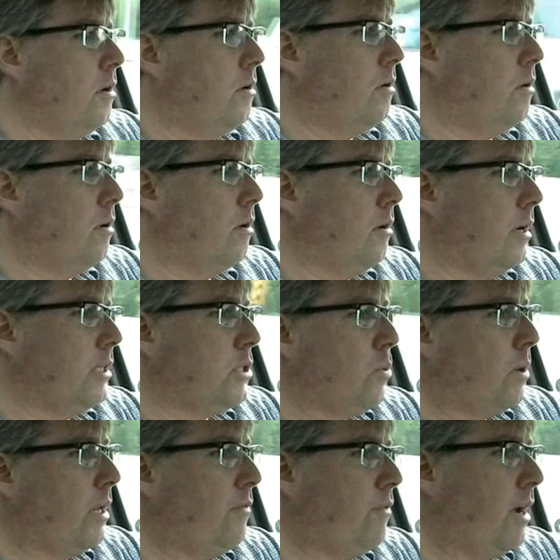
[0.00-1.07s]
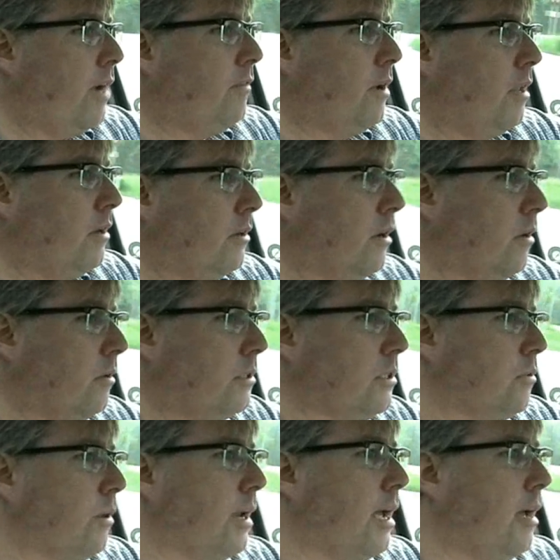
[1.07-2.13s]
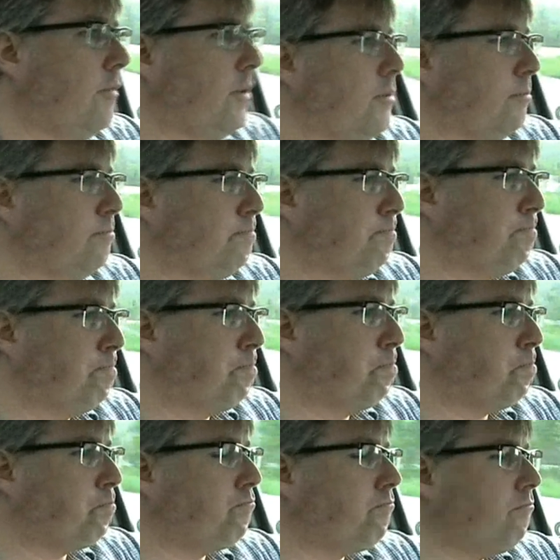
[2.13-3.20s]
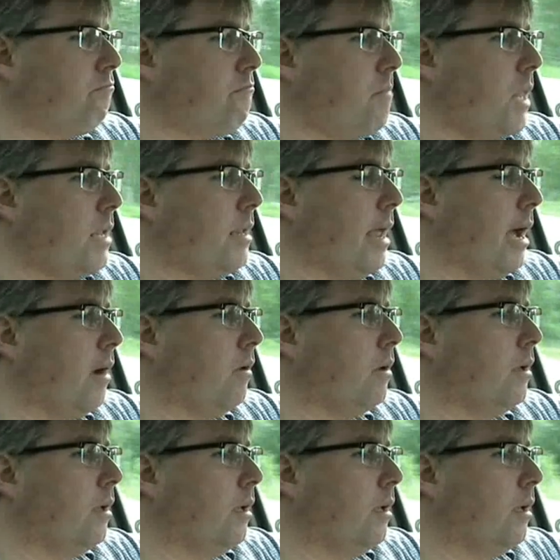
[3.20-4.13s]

or $25 notes or what have you. Now,